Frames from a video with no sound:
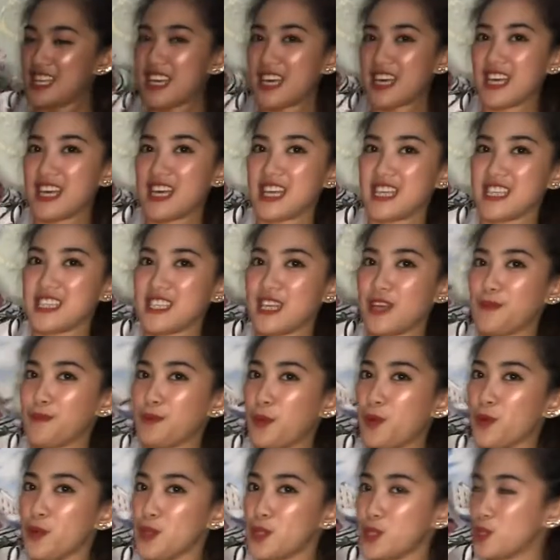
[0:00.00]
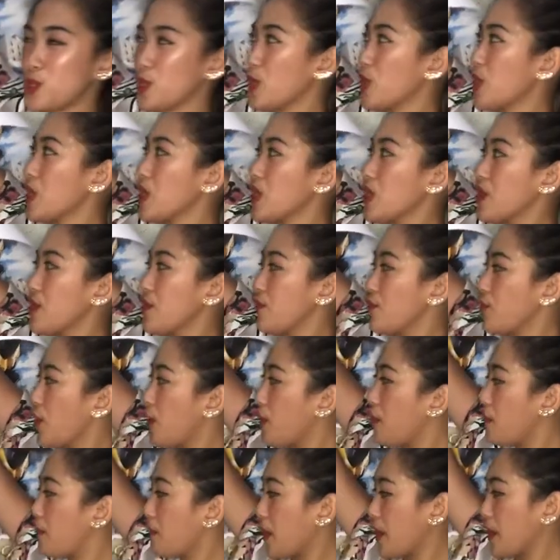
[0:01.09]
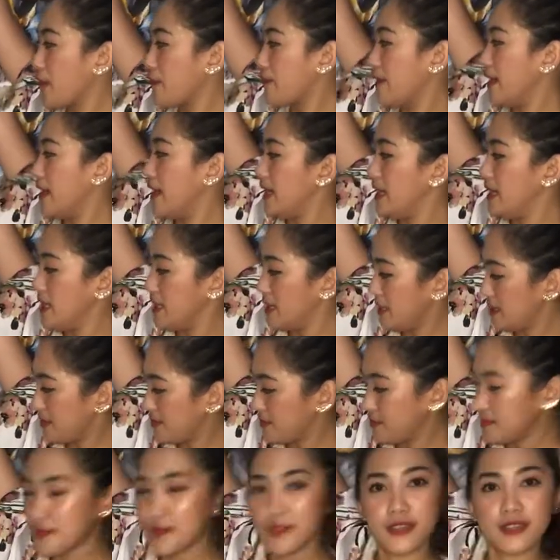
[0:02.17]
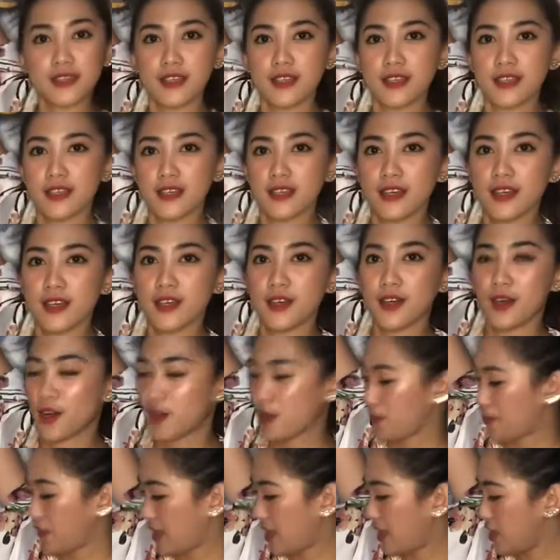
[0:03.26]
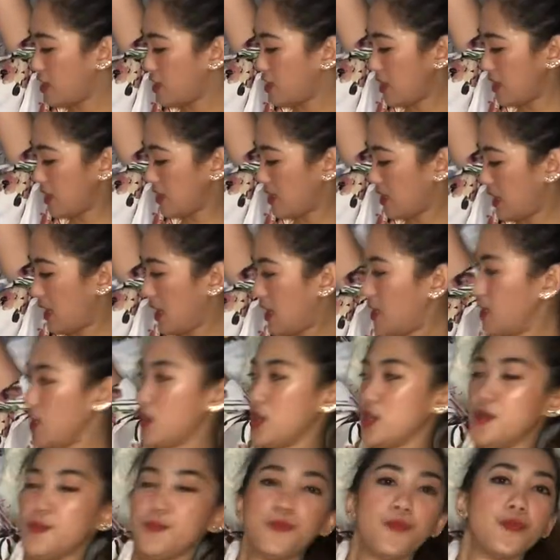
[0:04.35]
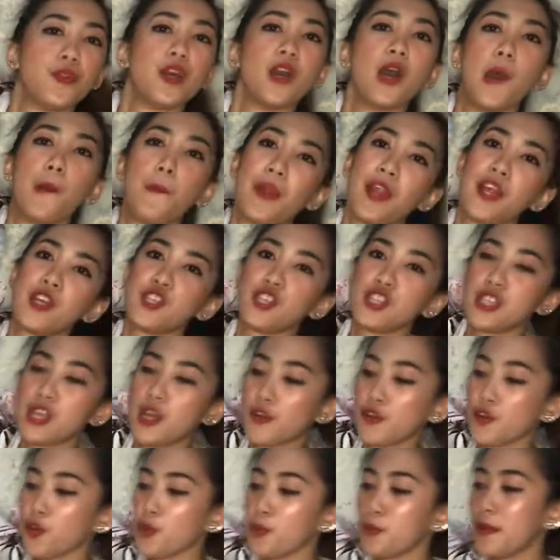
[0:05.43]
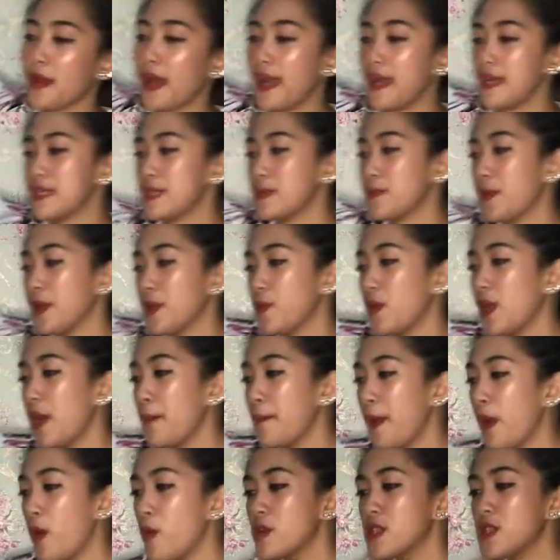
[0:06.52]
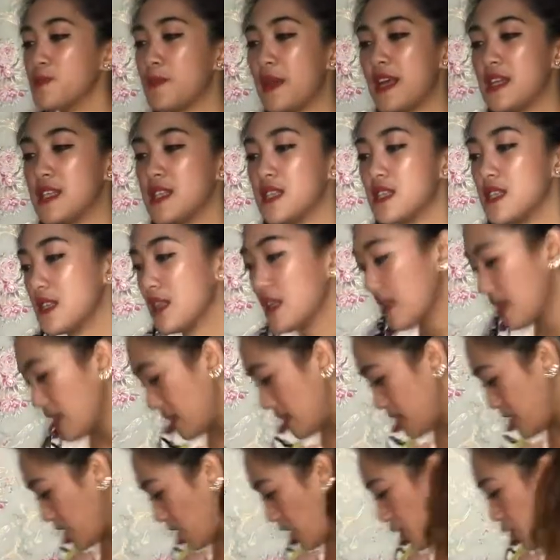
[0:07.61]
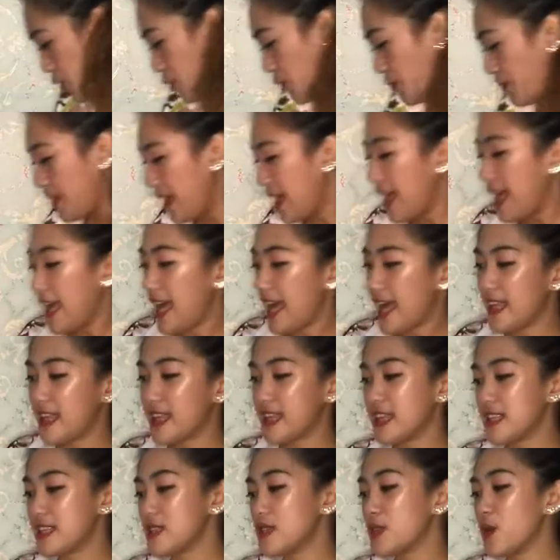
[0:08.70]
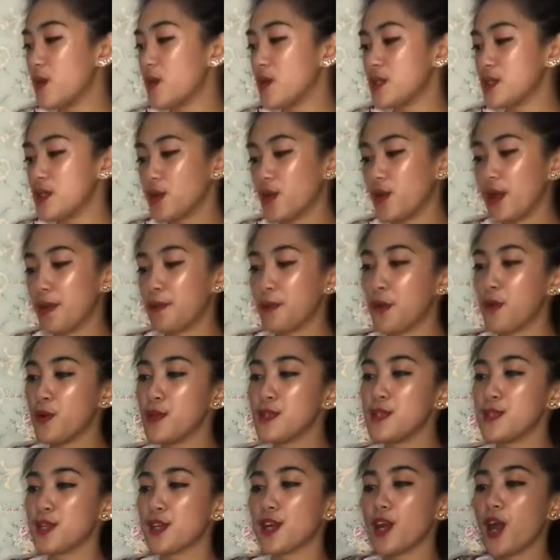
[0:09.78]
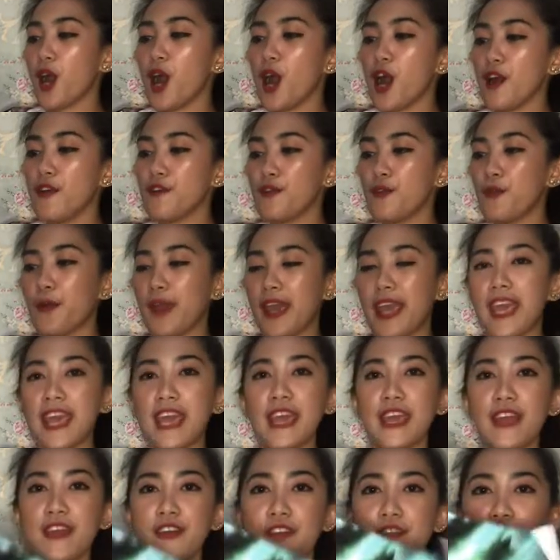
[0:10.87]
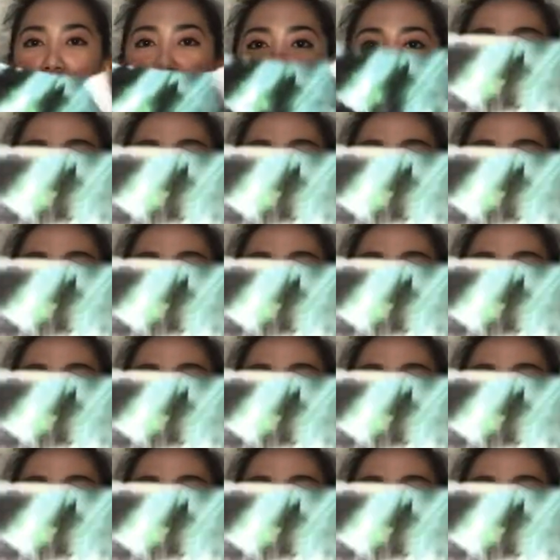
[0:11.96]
is a poster from Marvel. Oh, pwede siya sa ano? Pwede siya sa room, guys, but wala pa akong space sa room. And then this is also a poster of Wave.